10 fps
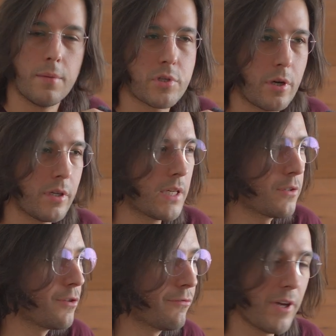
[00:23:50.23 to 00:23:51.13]
Starting to get
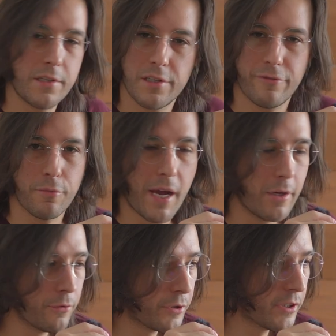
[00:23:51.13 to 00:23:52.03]
too fancy for my
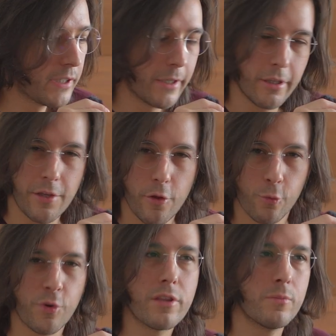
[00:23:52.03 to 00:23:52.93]
own good here, and the
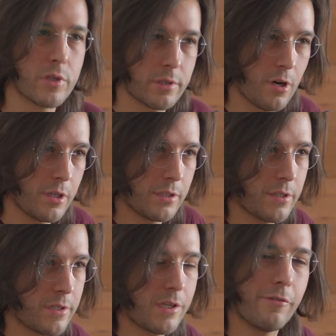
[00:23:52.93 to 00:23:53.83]
rhythm is starting
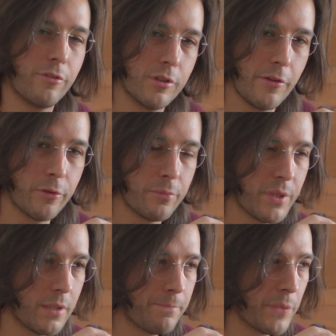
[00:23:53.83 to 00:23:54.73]
to suffer a little
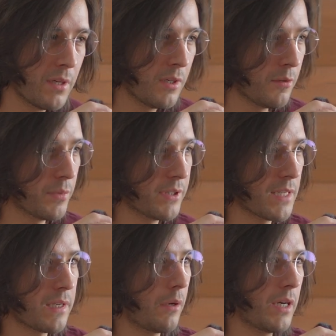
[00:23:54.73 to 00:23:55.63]
bit. But
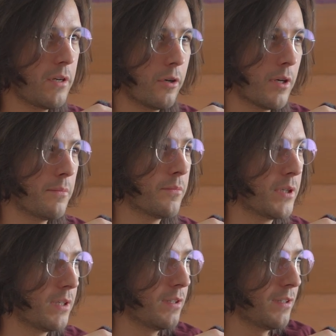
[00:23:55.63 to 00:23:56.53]
that's how I know
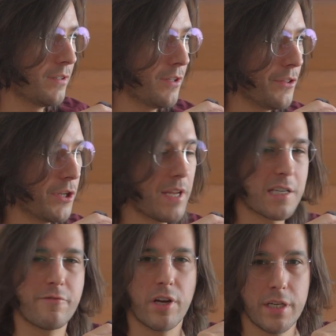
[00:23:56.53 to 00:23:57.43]
the
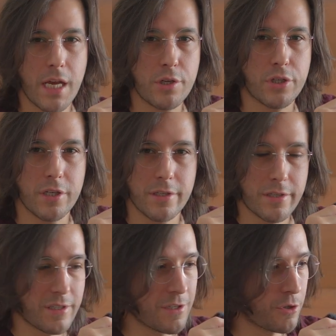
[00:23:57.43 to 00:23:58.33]
next variation
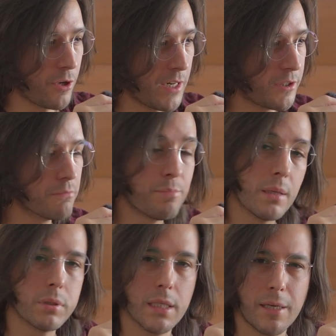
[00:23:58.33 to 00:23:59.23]
is trying to
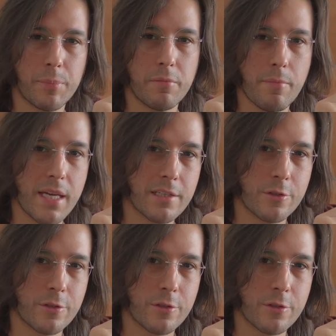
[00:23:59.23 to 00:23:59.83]
bubble up and make